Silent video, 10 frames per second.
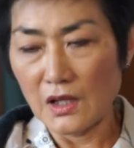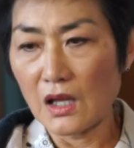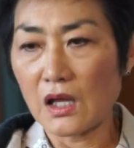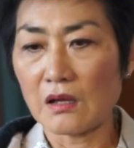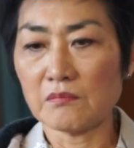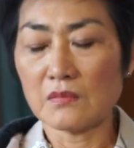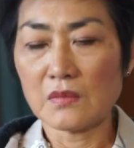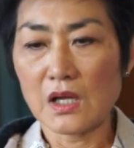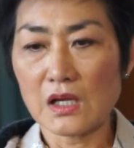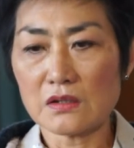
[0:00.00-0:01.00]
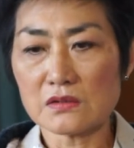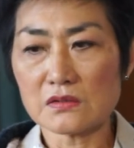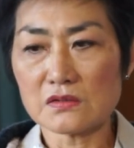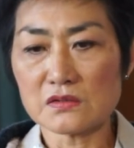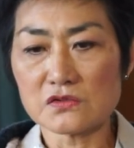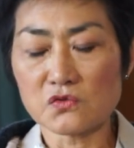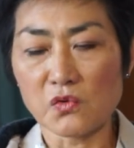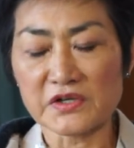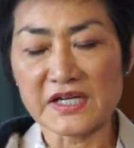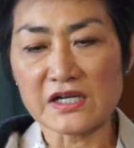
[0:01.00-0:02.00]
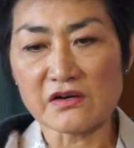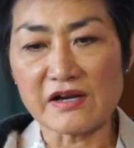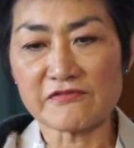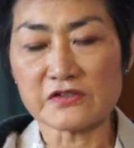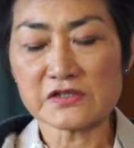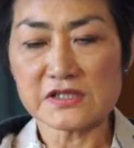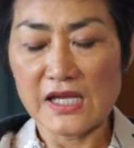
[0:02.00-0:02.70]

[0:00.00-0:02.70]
um, coordinate our efforts.